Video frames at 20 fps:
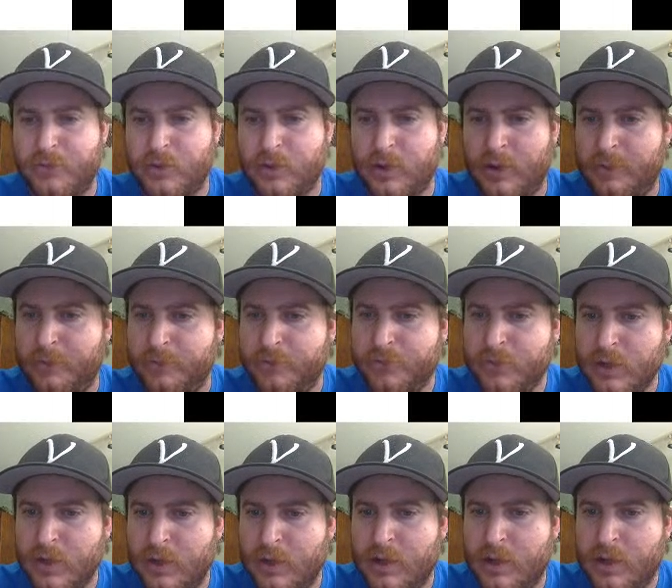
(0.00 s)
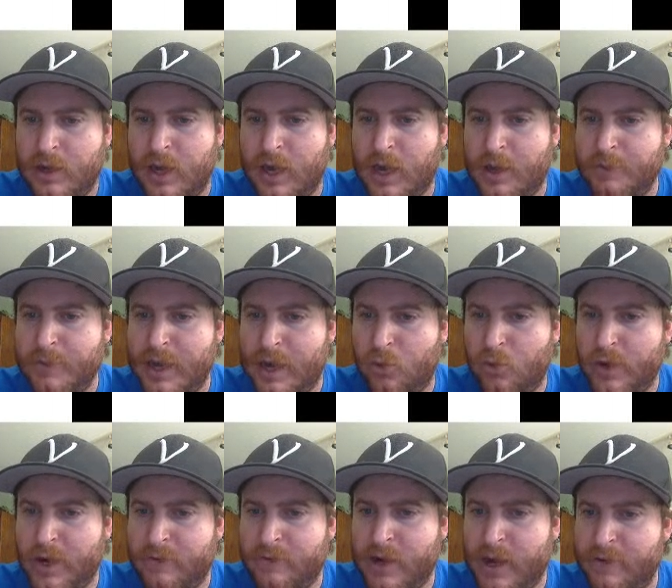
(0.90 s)
Okay. Now,
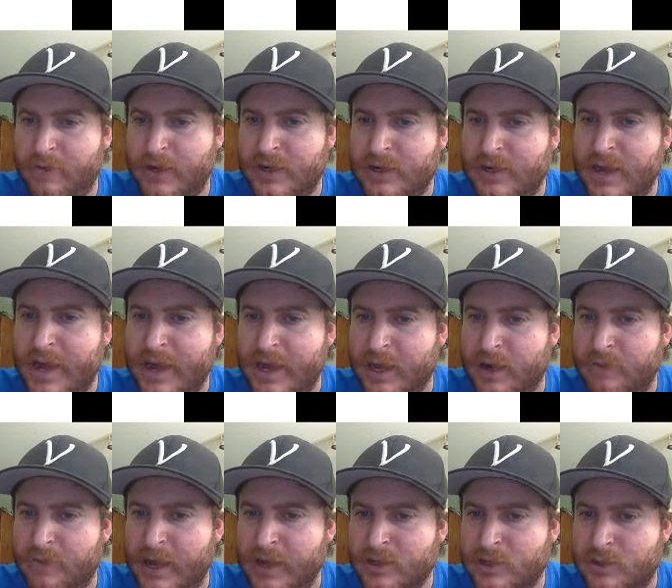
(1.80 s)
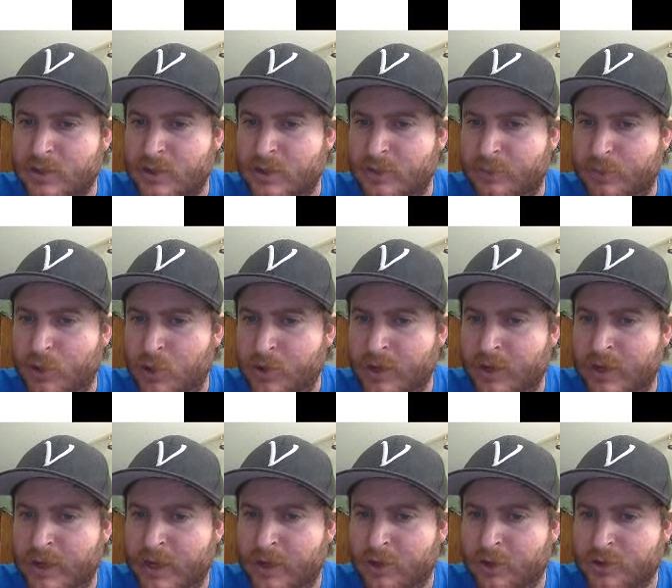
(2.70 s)
whenever I have a negative exponent,
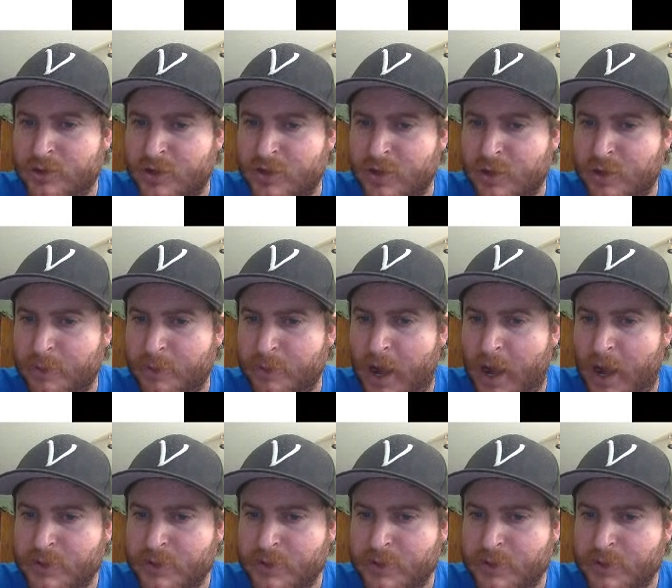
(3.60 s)
it goes to the bottom,